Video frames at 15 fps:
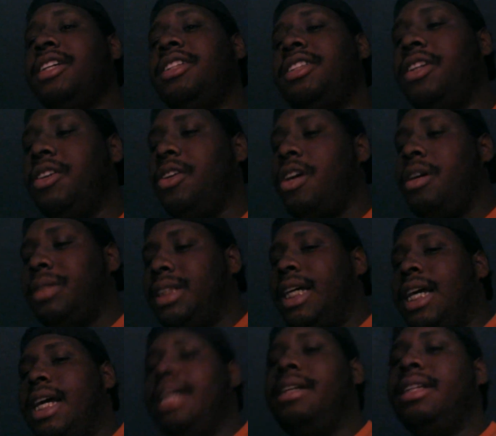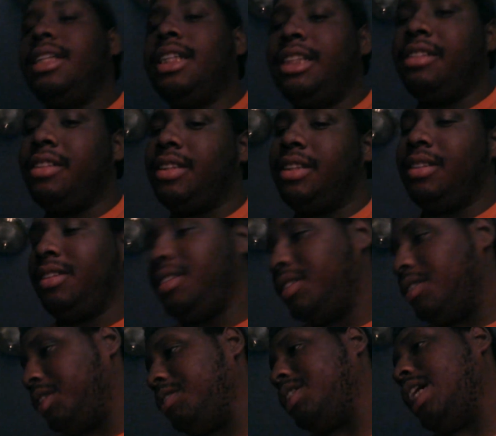So, you know what I'm saying? She was
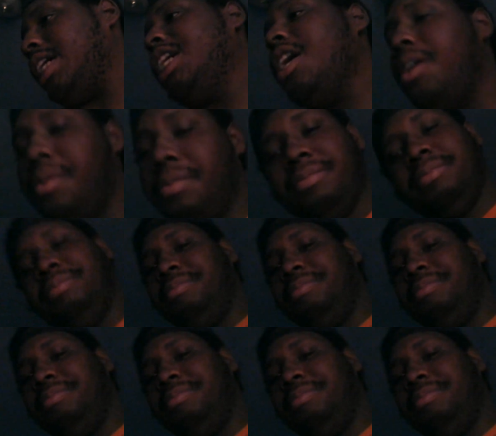like, yo,